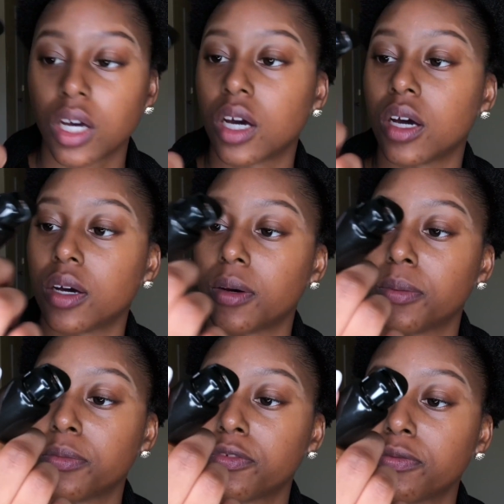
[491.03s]

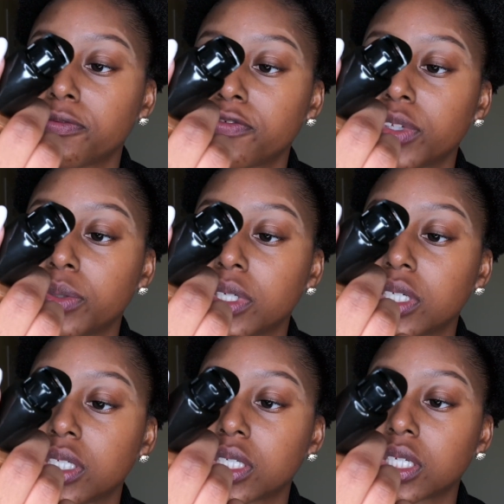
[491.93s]

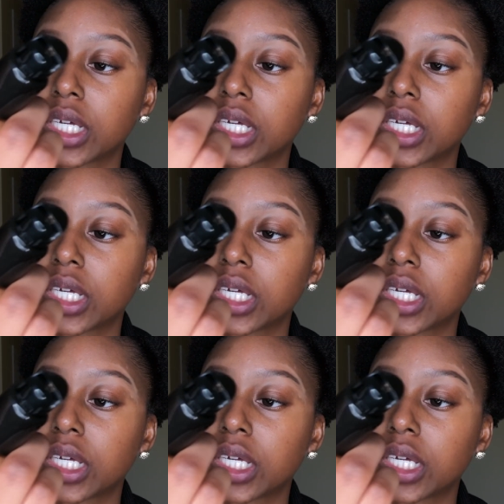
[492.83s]
fluid,